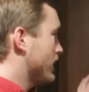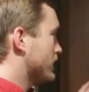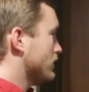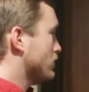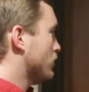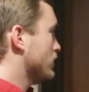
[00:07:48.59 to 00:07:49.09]

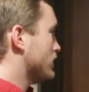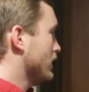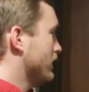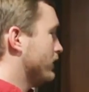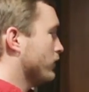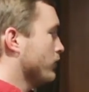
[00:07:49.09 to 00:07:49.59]
facing towards the
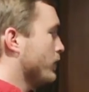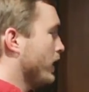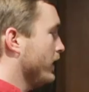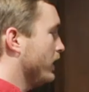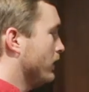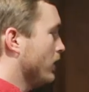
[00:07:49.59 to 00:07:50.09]
living room
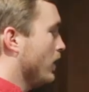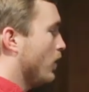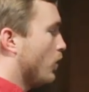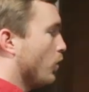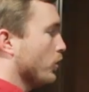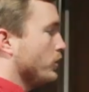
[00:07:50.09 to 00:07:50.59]
area,
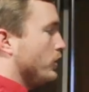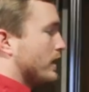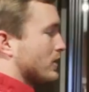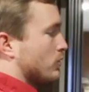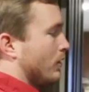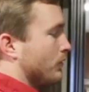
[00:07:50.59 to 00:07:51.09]
or you
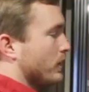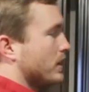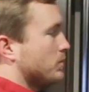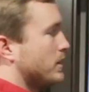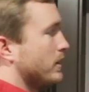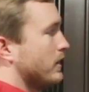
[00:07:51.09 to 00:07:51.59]
can swivel
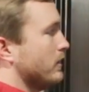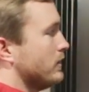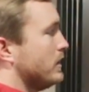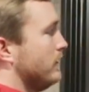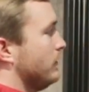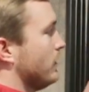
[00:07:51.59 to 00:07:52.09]
this particular
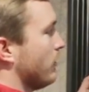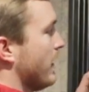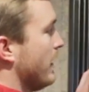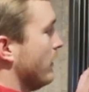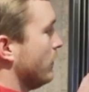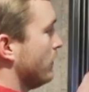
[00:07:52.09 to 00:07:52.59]
TV
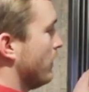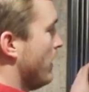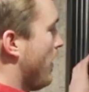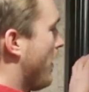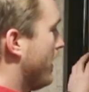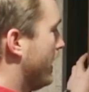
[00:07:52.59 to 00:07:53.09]
around
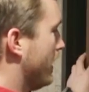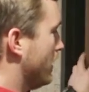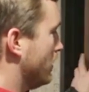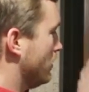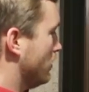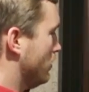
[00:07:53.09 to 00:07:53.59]

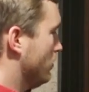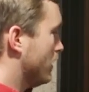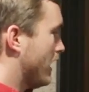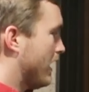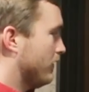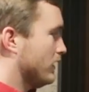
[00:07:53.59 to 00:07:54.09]
and you
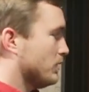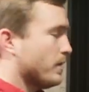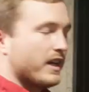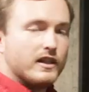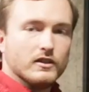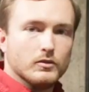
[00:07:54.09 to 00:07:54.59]
can have this
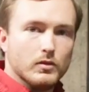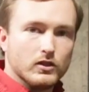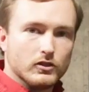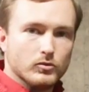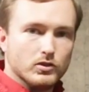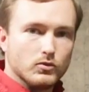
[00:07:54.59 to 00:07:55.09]
back here in the
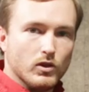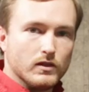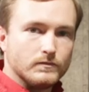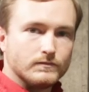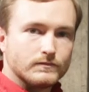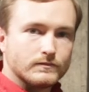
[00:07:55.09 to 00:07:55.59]
bunk room as well.